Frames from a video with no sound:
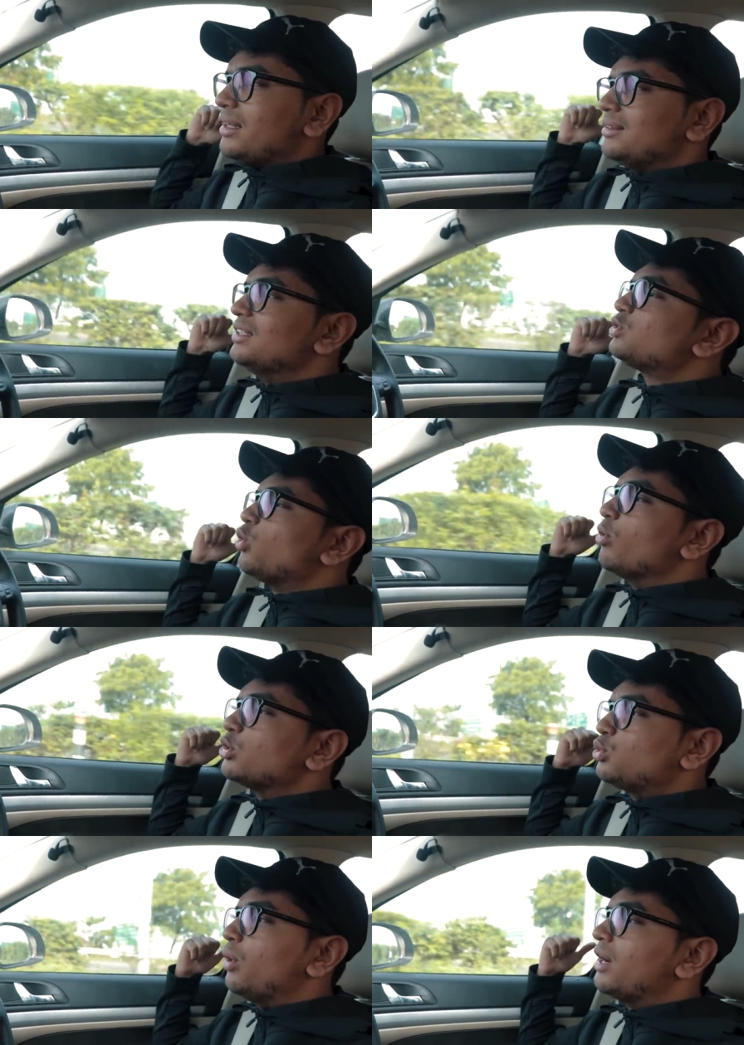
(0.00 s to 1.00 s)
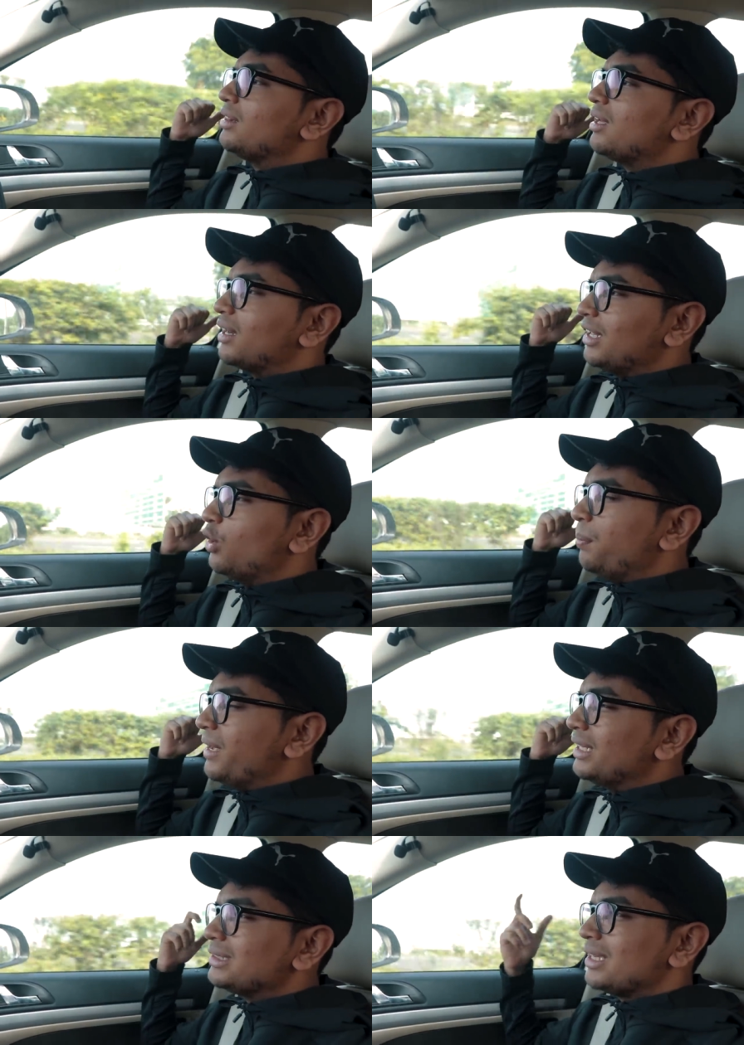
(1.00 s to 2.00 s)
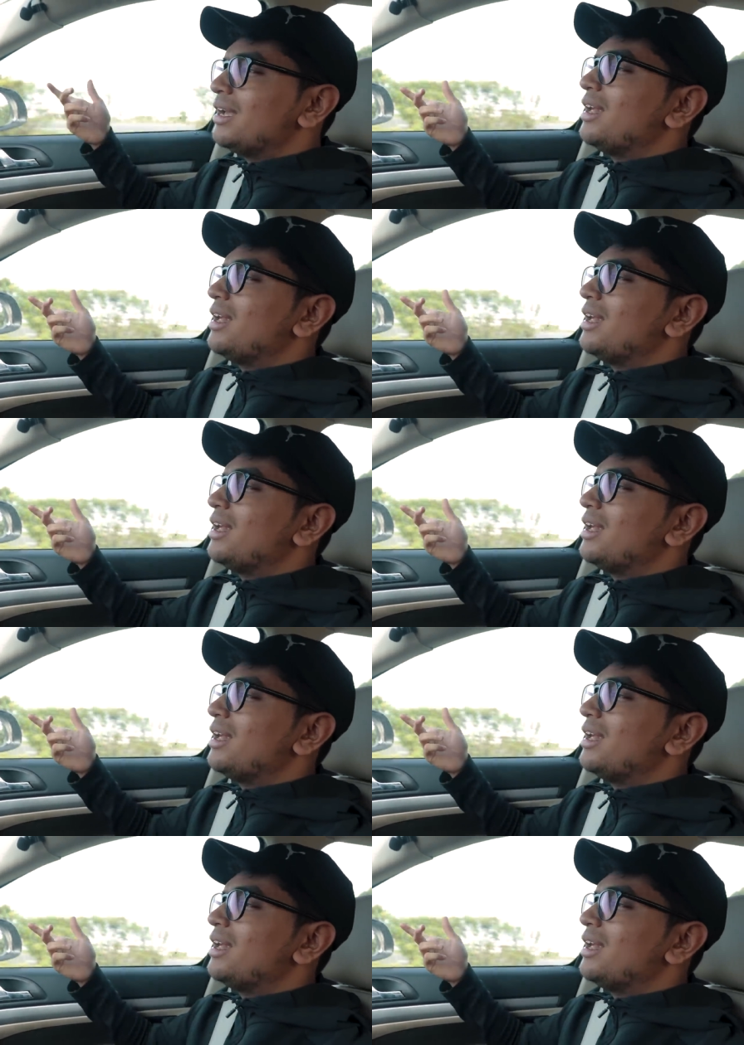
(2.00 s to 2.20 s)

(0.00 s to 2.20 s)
This toll was two hundred thirty rupees.